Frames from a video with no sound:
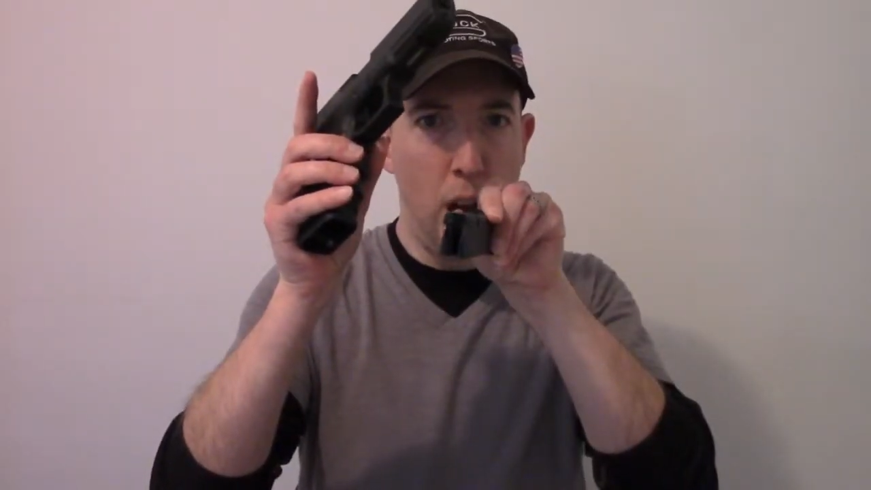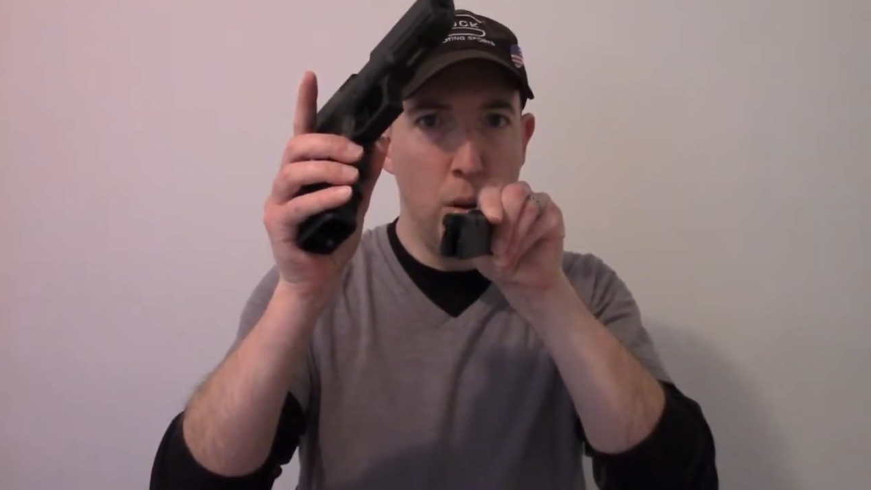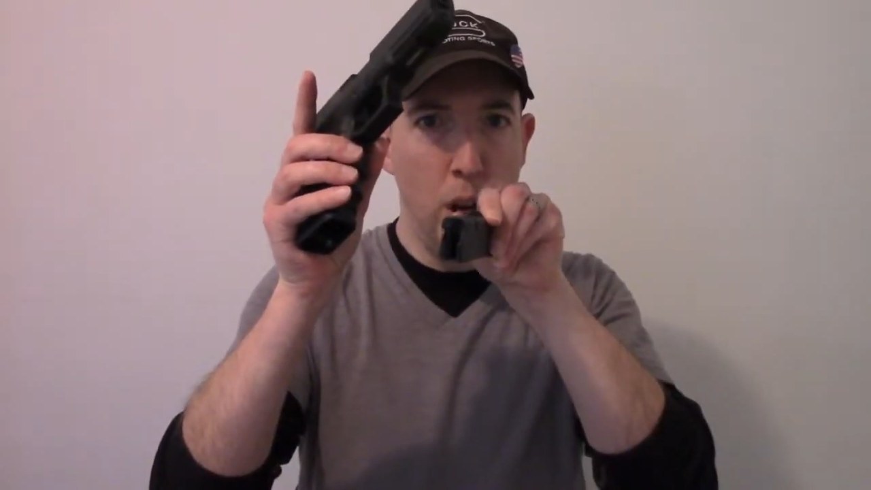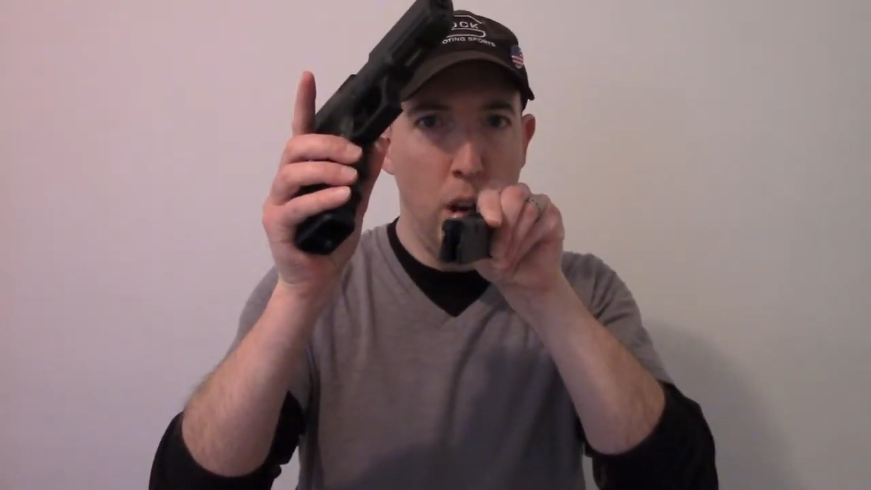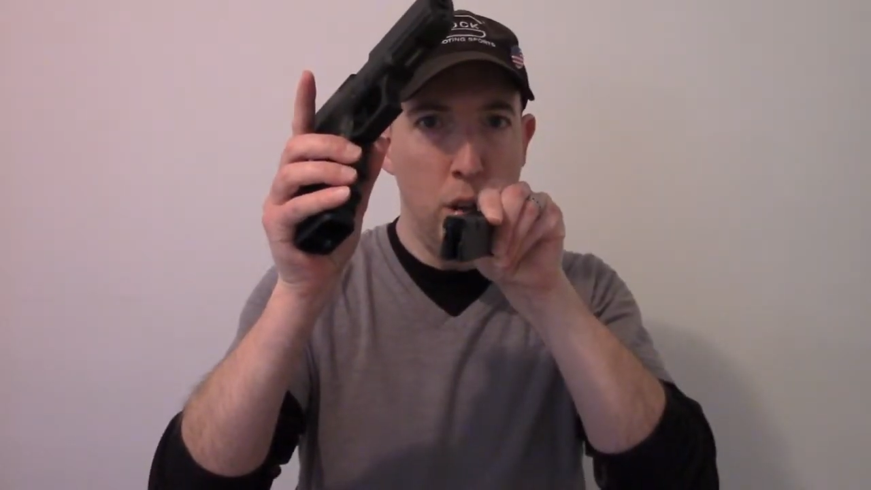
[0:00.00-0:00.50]

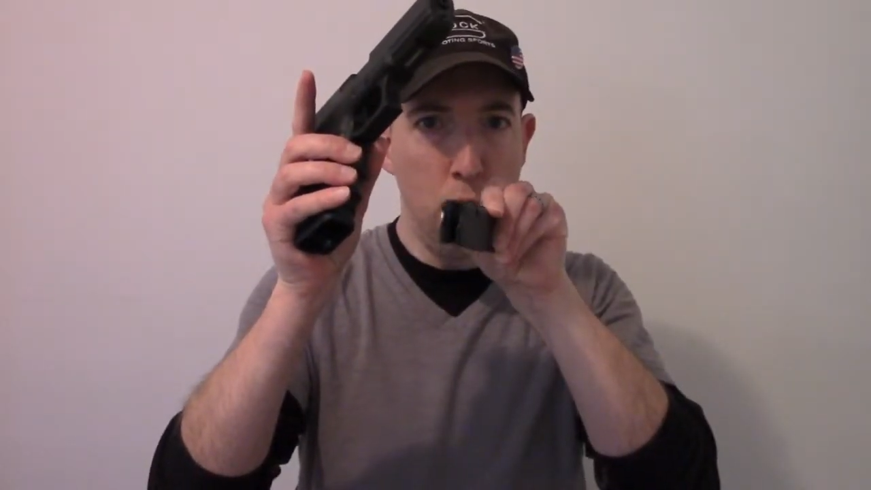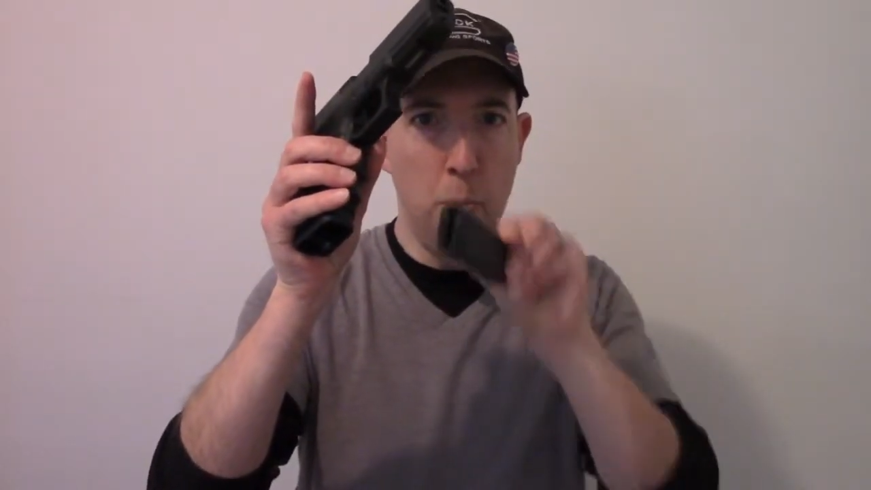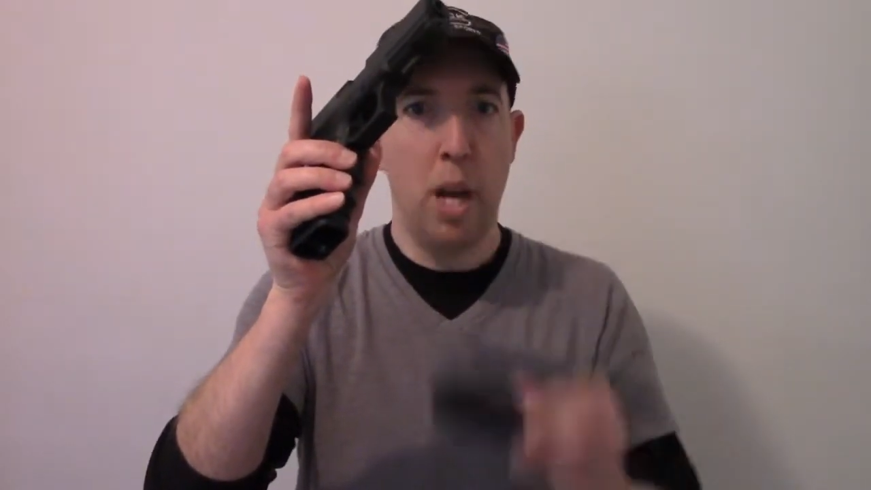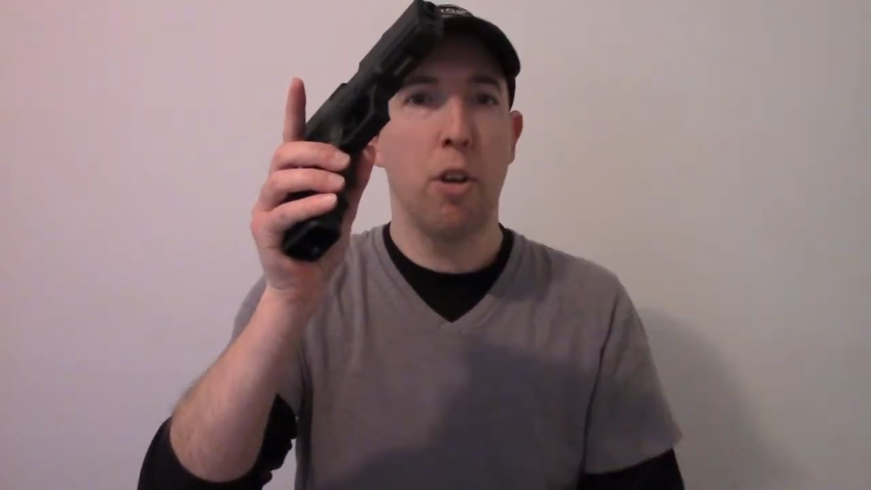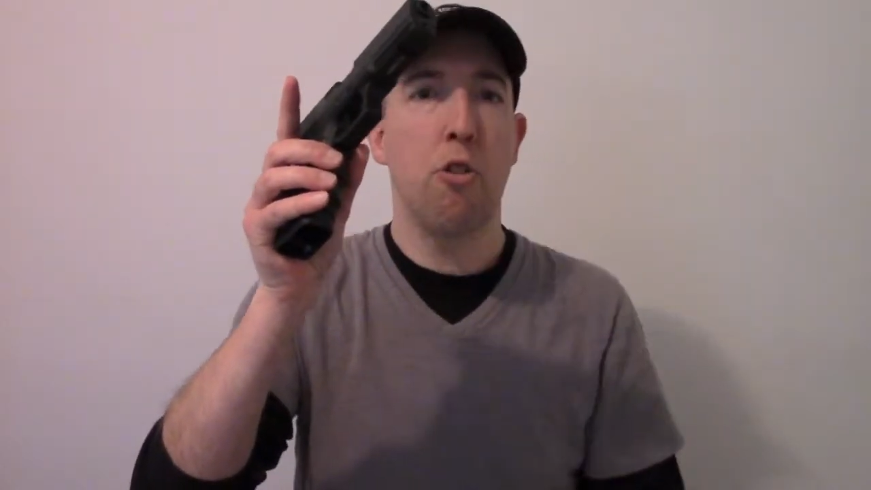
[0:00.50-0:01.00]
out, you make